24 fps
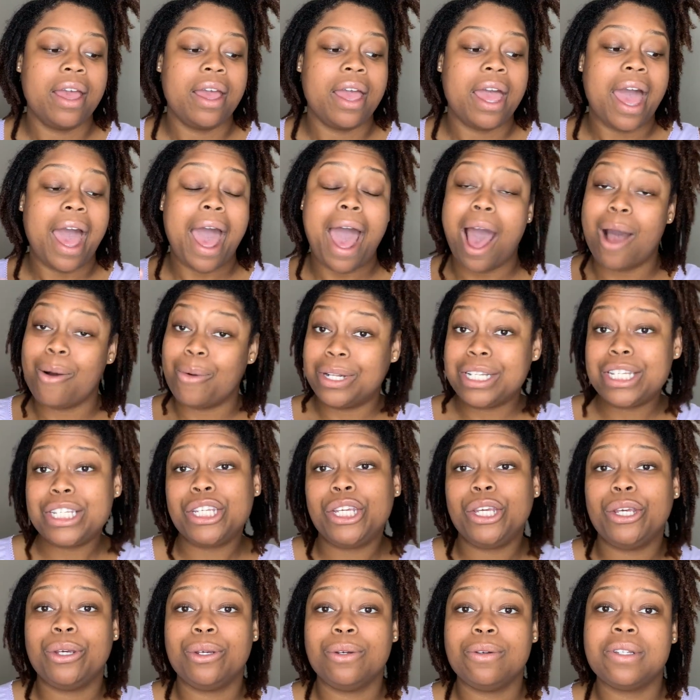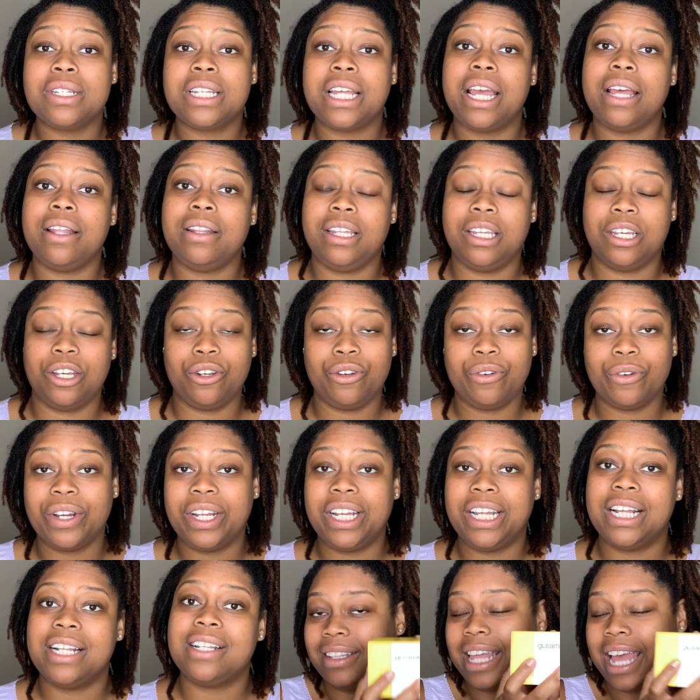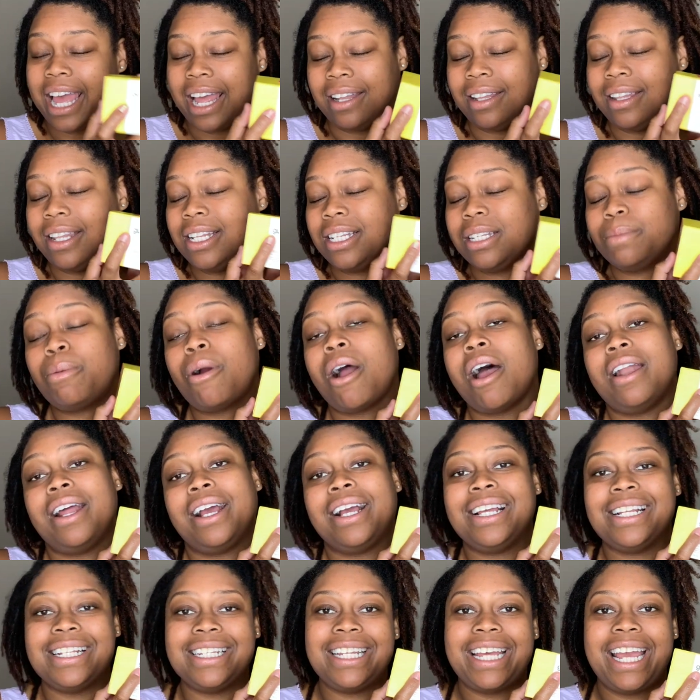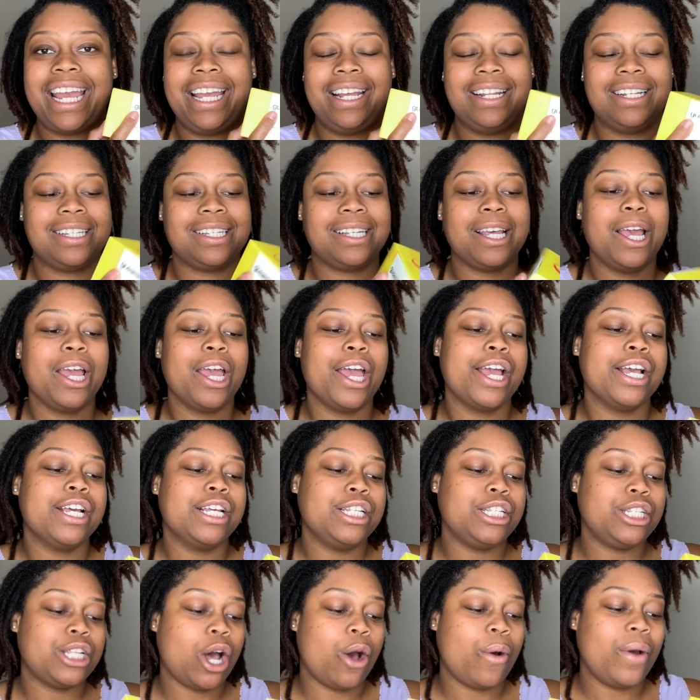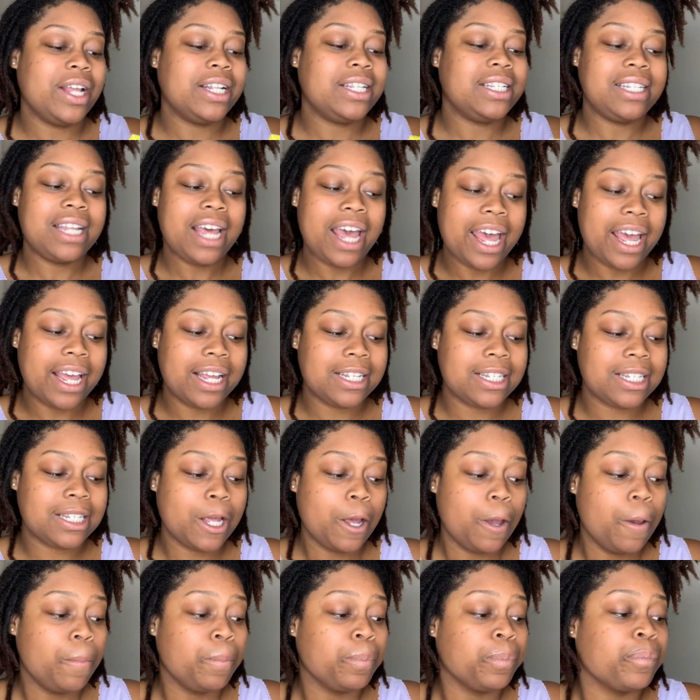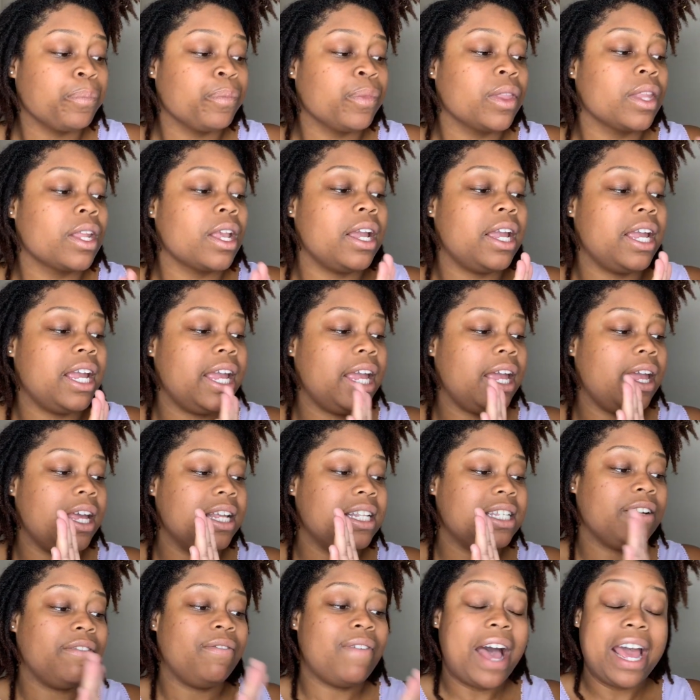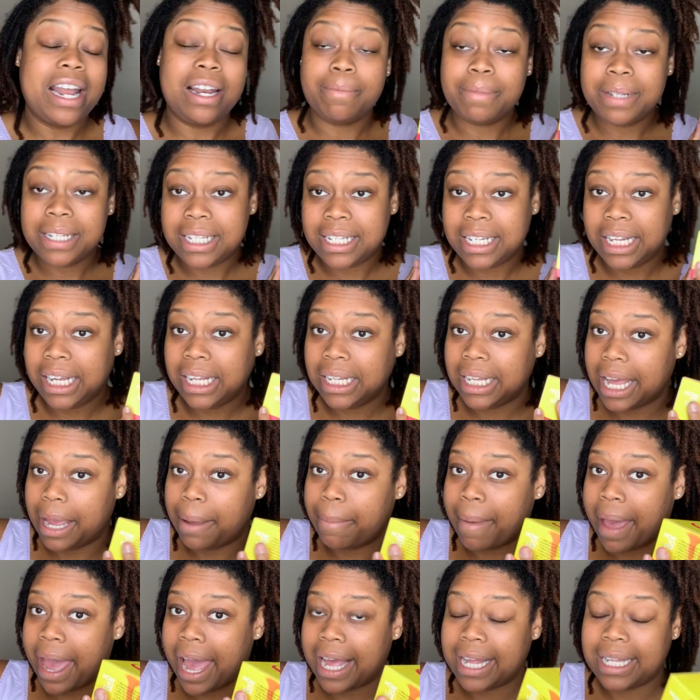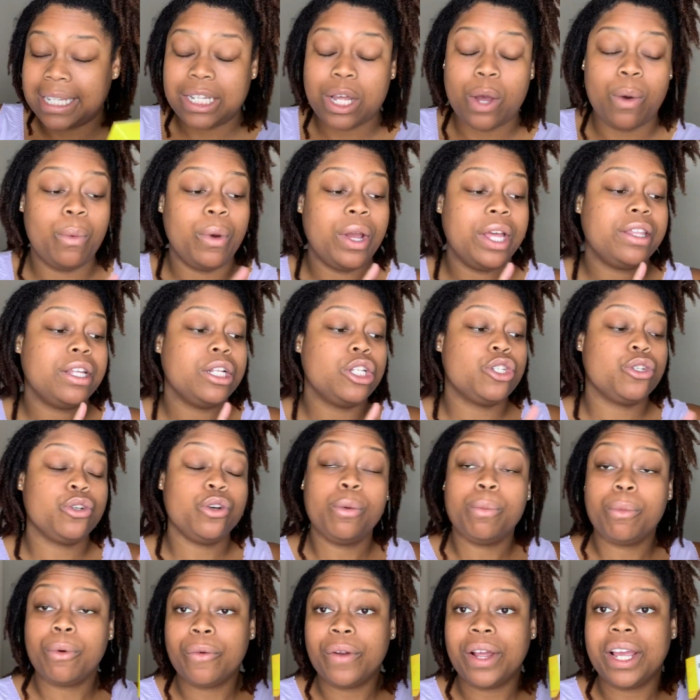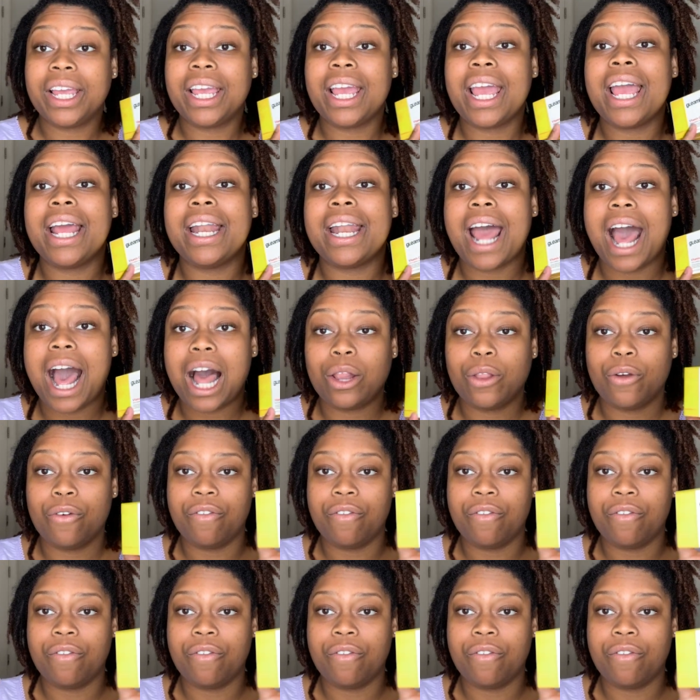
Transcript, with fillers: how it's used, and the ingredients that this product contains. So it says, it's a vitamin C clay mask with turmeric and aloe